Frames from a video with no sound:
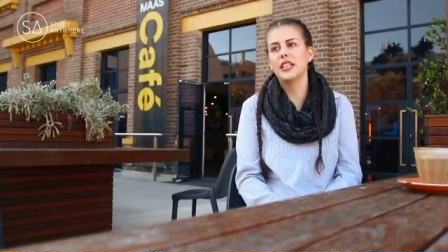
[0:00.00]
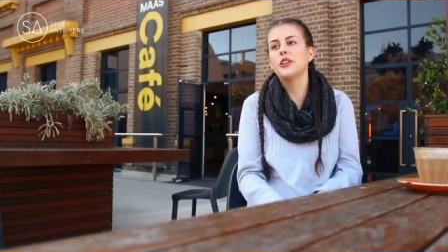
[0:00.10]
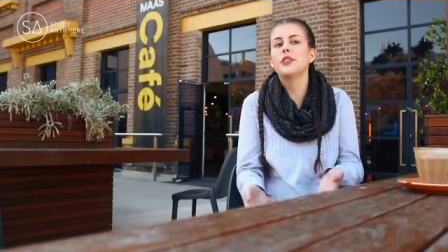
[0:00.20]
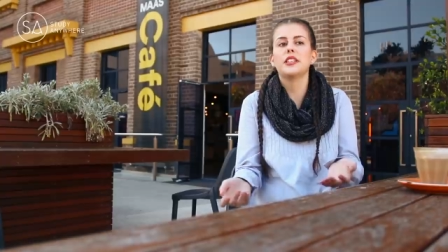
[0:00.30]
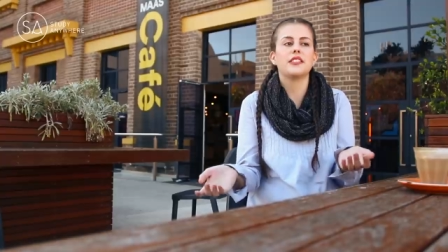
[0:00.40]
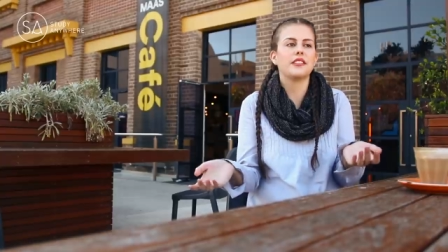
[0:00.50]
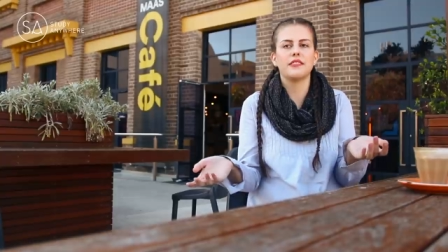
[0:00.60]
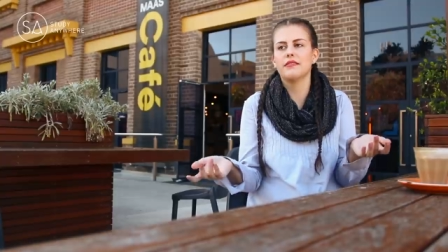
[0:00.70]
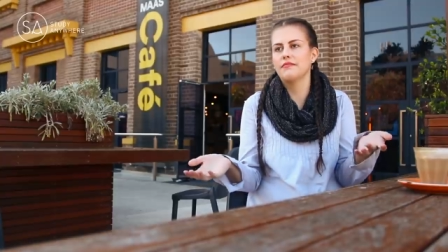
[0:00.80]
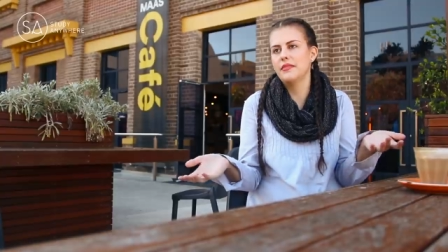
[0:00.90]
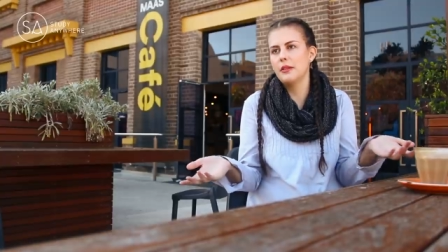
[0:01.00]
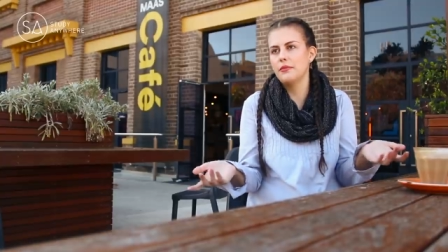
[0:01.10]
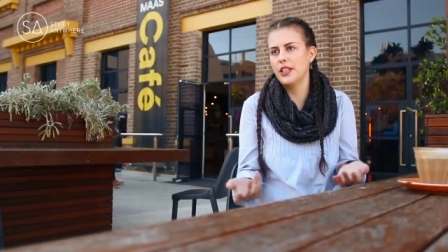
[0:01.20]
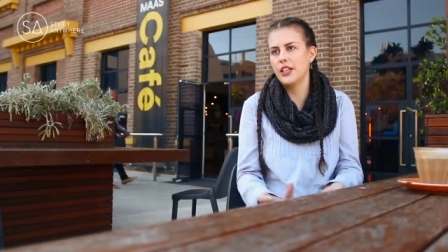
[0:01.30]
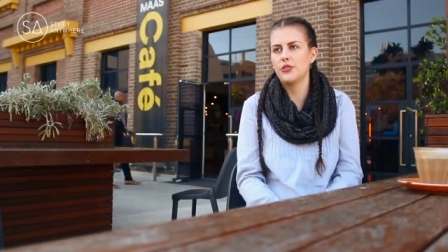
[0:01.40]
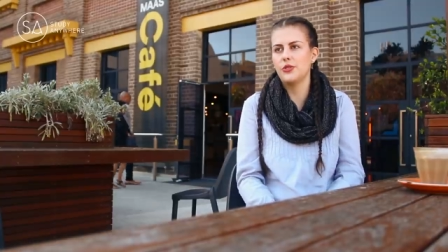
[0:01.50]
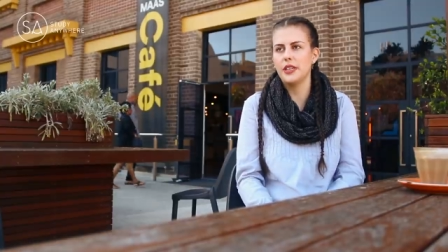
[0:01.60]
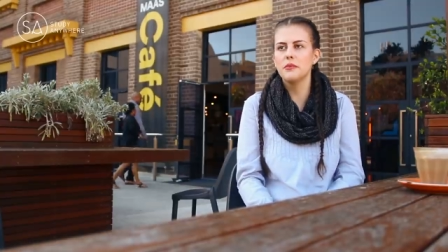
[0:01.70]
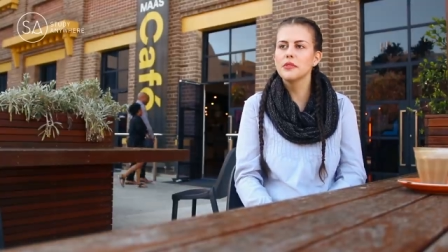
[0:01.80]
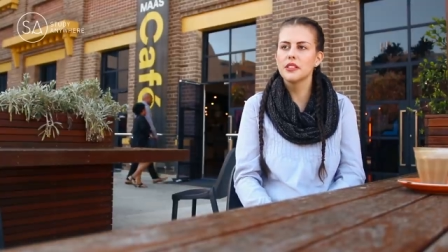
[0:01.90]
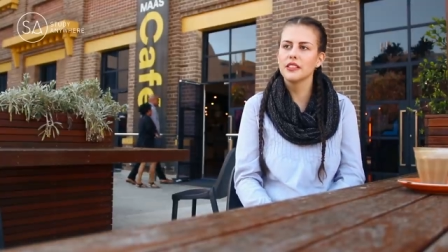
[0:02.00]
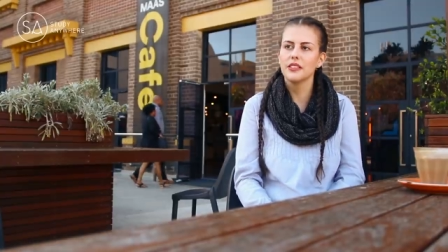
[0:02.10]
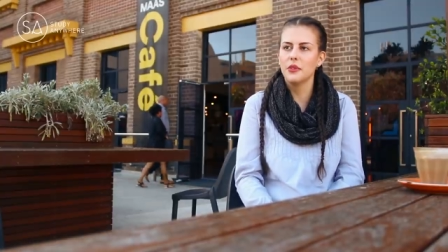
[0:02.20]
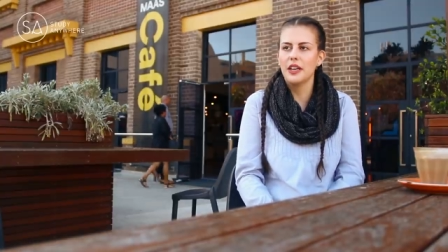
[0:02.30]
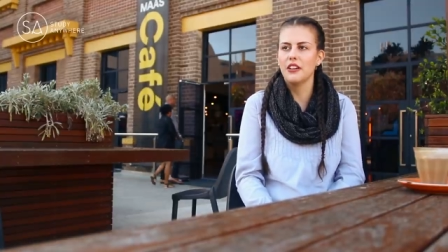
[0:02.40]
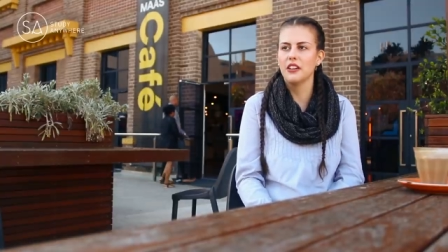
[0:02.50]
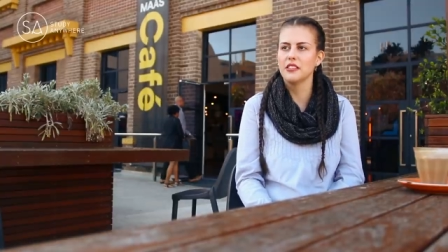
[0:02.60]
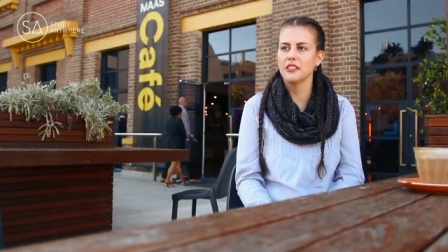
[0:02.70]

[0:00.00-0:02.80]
And if it's the, their dreams, why not?